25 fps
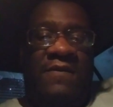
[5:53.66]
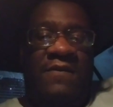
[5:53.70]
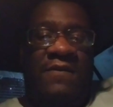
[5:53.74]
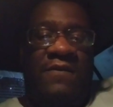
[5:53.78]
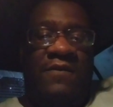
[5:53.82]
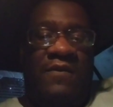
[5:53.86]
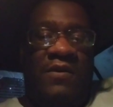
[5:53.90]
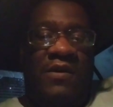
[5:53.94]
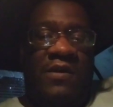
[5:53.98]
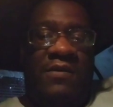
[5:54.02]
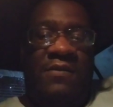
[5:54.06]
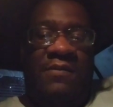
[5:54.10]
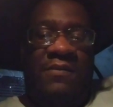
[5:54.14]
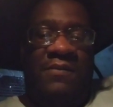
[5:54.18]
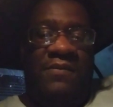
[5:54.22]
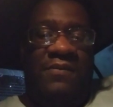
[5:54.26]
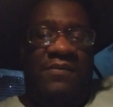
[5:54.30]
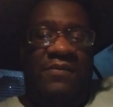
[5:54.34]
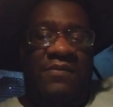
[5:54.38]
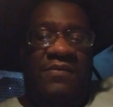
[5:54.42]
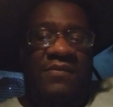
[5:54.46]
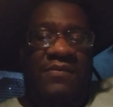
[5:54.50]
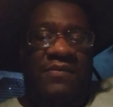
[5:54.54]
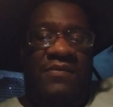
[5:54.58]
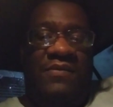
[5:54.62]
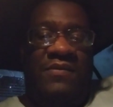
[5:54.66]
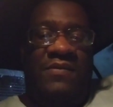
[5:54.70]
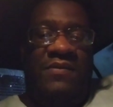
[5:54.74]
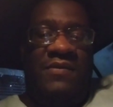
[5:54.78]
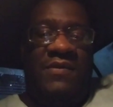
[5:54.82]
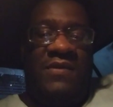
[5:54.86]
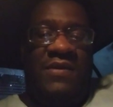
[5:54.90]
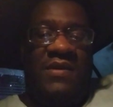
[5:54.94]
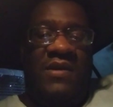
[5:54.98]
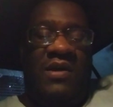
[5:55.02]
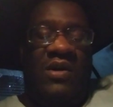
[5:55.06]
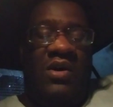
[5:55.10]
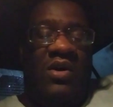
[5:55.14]
from
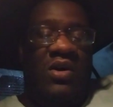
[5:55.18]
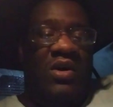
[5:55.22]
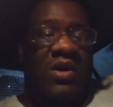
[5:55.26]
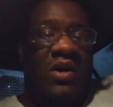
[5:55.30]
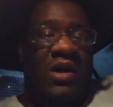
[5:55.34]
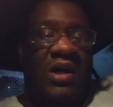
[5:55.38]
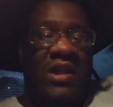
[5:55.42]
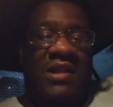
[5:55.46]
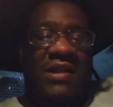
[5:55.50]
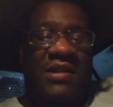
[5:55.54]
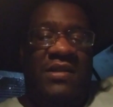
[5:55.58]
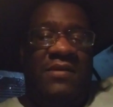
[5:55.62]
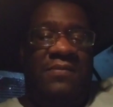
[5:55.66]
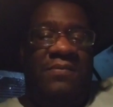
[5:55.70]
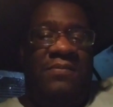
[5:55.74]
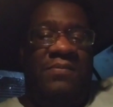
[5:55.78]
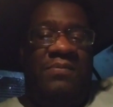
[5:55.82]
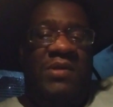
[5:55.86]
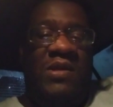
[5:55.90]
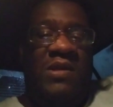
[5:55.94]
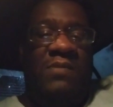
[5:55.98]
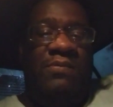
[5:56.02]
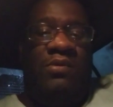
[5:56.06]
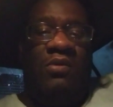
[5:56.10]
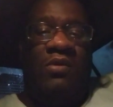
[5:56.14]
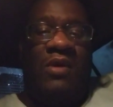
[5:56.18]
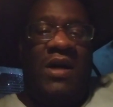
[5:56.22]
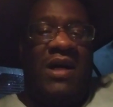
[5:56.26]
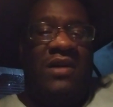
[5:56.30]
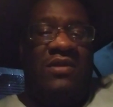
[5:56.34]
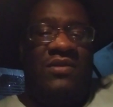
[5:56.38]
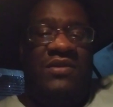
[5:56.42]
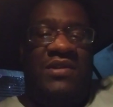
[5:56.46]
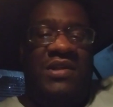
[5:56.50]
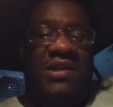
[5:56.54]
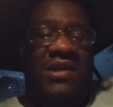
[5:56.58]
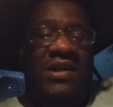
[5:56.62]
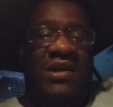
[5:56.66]
all of the people
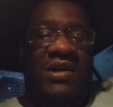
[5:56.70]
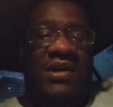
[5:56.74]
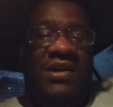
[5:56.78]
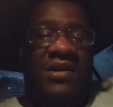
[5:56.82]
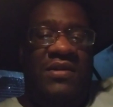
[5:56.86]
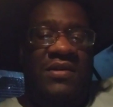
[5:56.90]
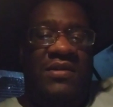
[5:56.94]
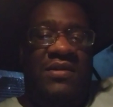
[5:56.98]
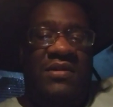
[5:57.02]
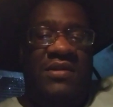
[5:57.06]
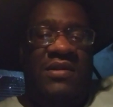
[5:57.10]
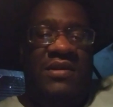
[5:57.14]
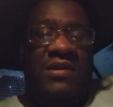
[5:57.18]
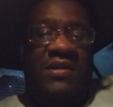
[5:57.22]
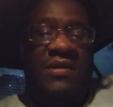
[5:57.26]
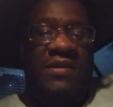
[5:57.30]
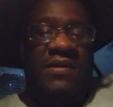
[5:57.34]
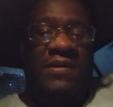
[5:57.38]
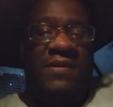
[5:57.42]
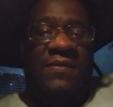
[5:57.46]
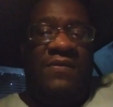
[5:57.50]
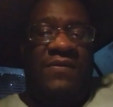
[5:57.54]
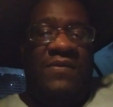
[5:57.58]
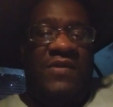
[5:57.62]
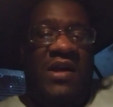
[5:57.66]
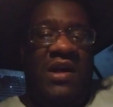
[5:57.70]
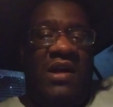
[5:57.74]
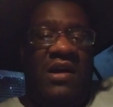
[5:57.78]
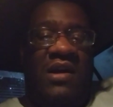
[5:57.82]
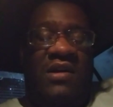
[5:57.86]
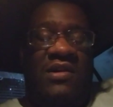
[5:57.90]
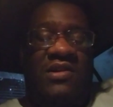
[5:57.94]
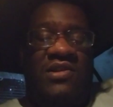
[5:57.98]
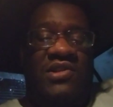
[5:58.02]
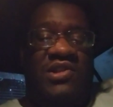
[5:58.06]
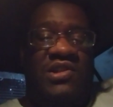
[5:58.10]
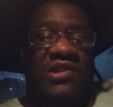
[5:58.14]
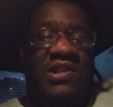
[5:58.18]
out there that
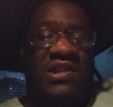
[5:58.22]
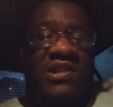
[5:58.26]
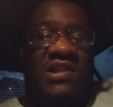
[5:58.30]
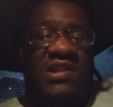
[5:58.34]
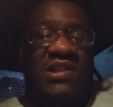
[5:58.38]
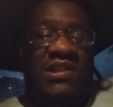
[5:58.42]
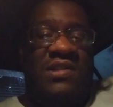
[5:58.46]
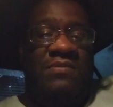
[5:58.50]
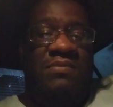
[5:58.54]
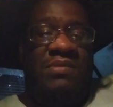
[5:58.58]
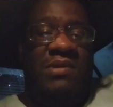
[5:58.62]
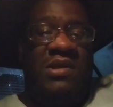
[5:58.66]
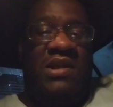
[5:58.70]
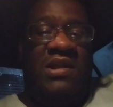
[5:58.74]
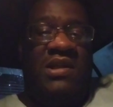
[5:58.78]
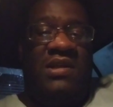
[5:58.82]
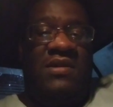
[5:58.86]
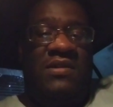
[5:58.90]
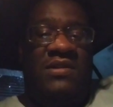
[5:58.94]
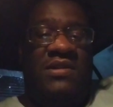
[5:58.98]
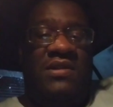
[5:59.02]
are just as big